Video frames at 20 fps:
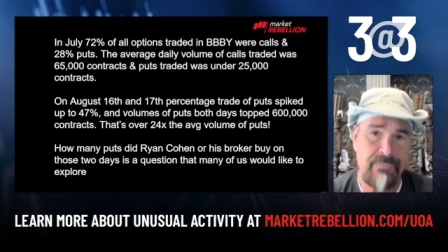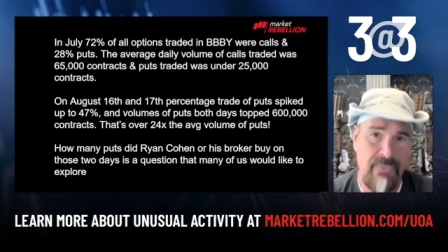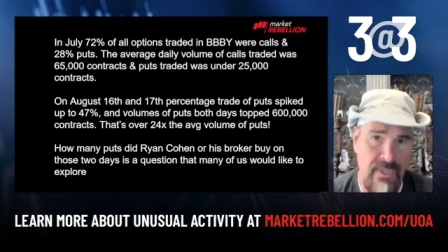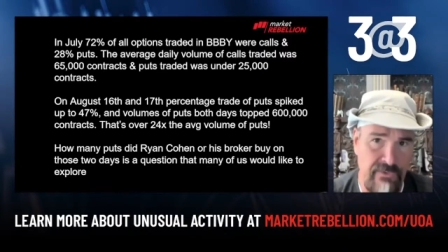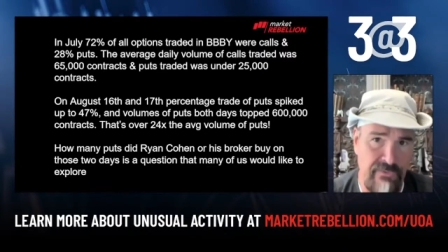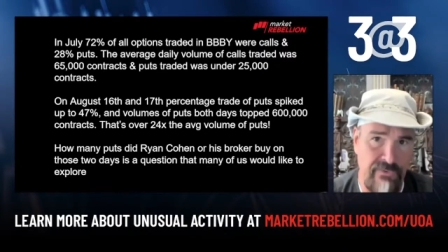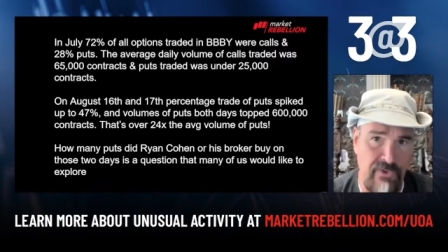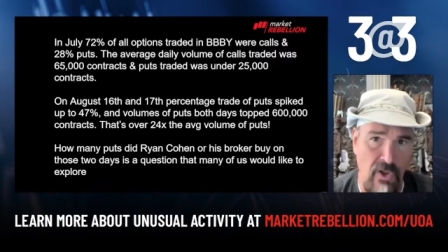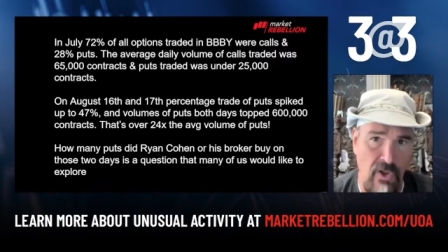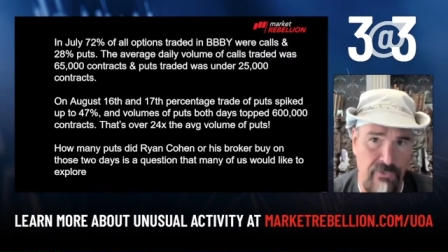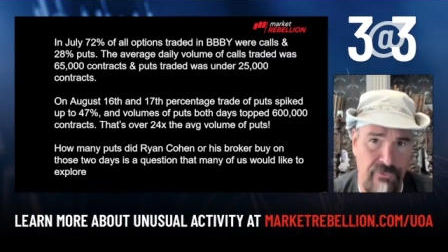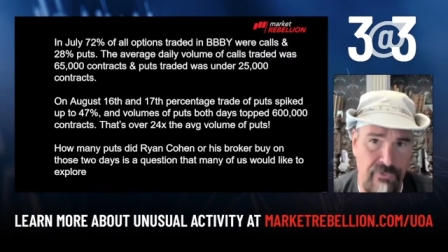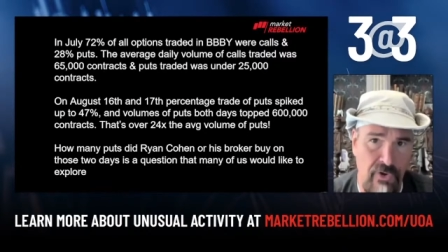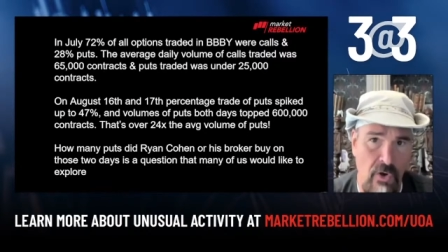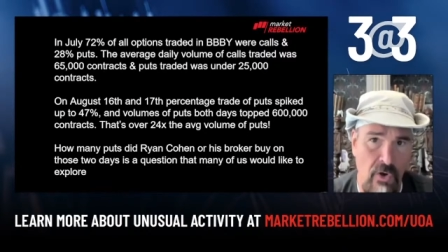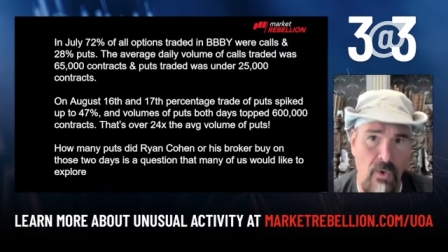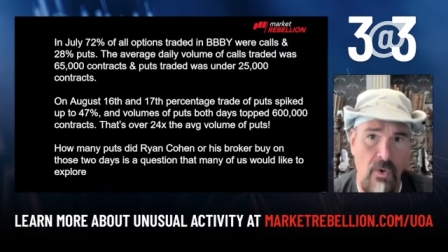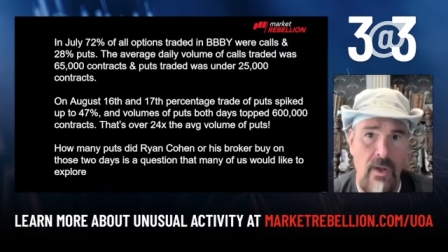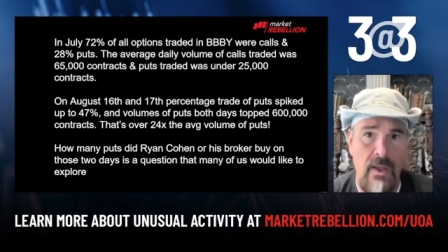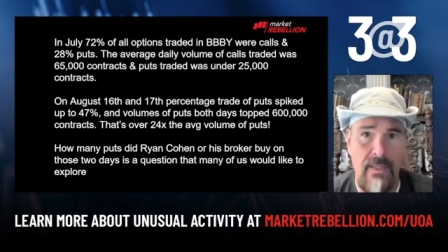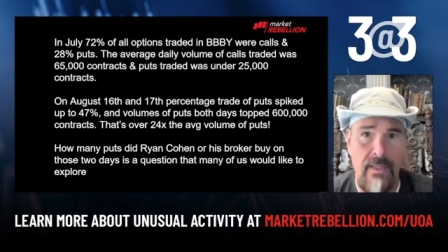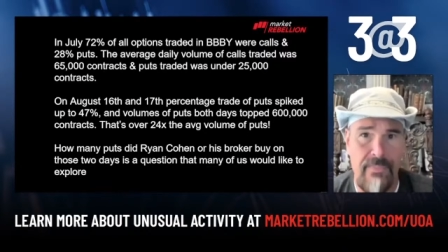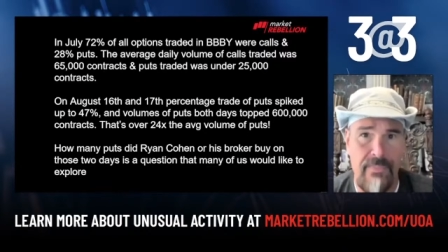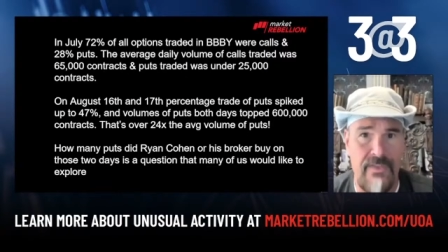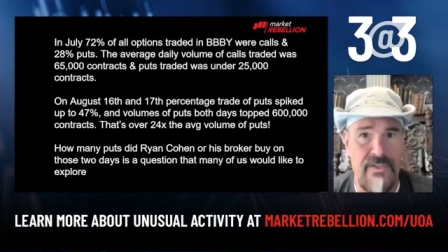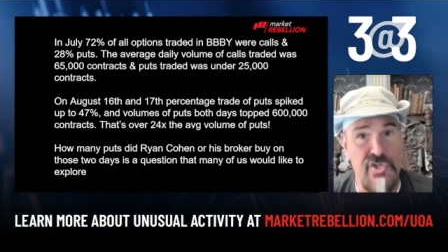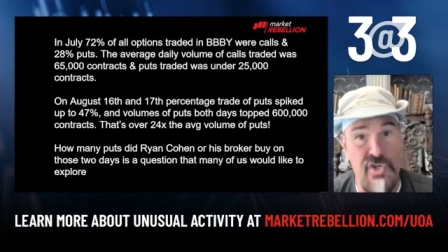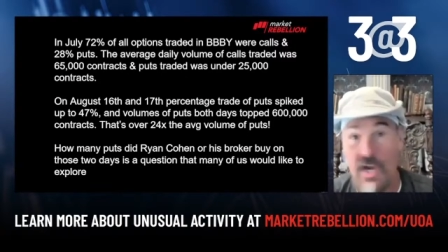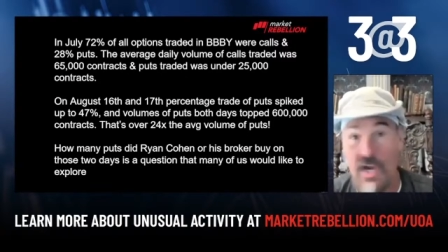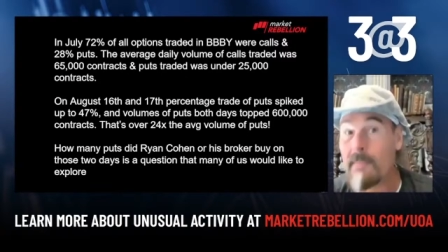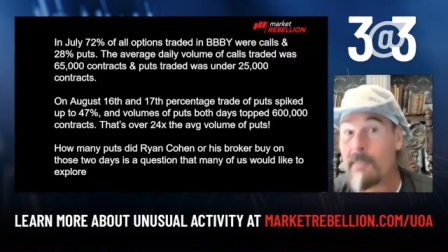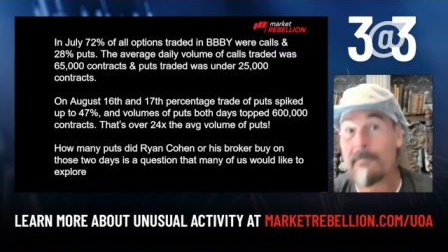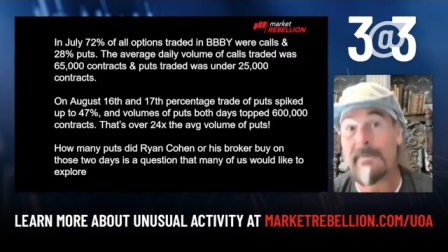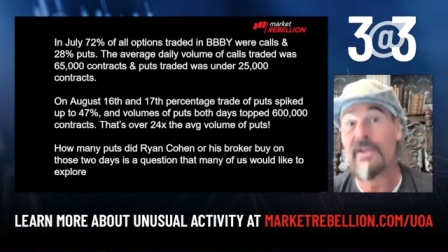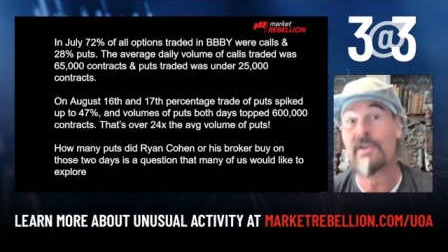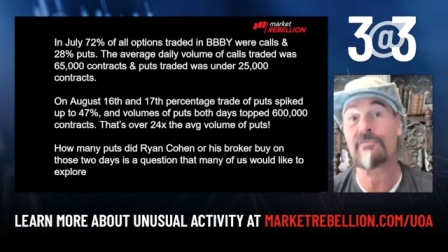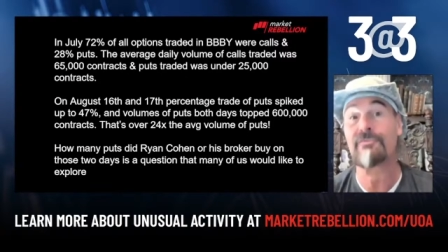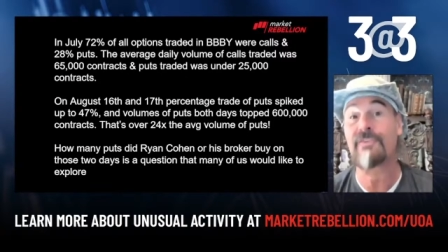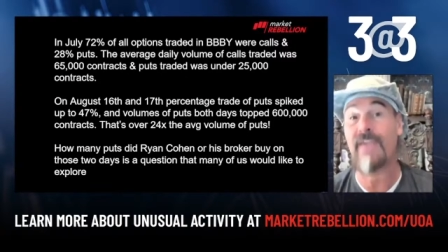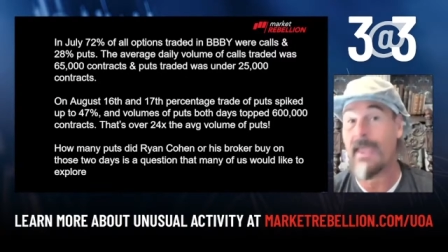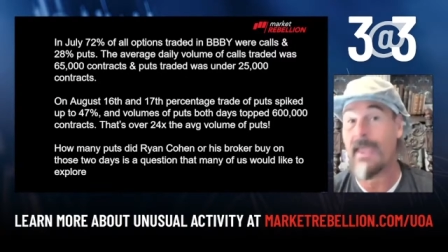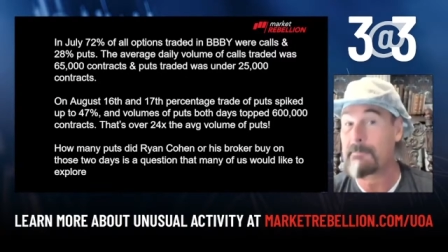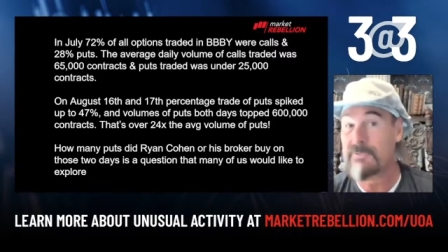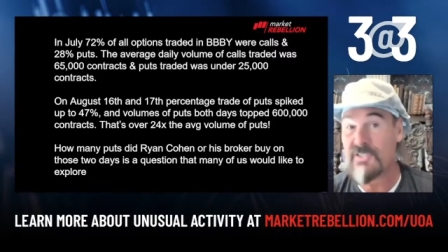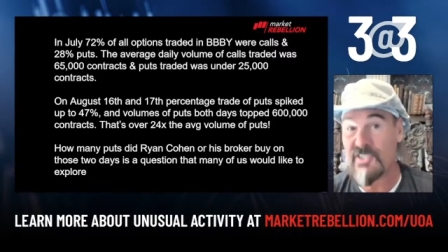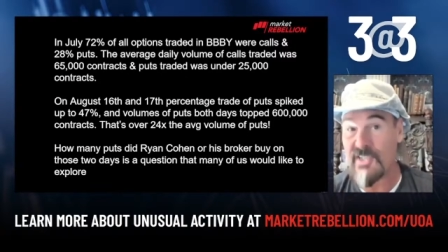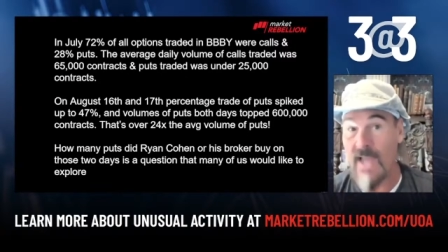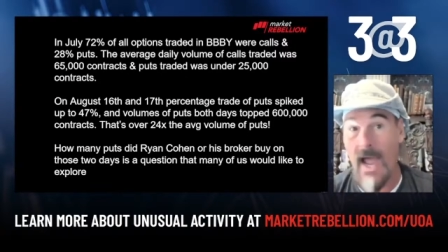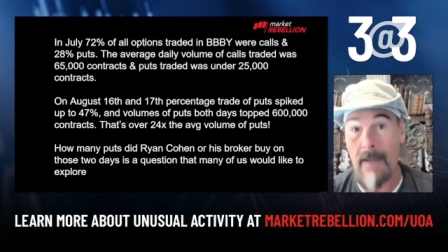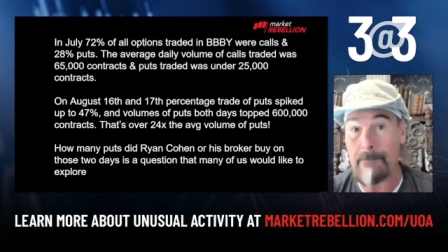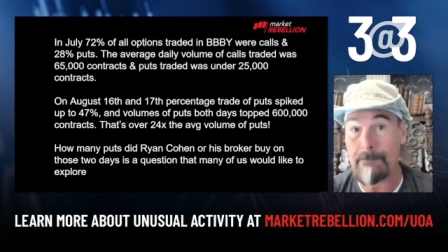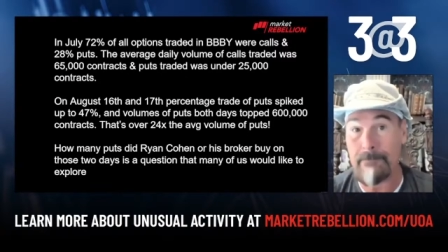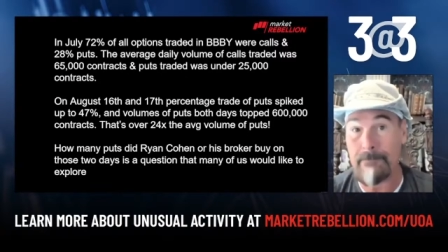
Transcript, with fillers: He's also the chairman of GameStop.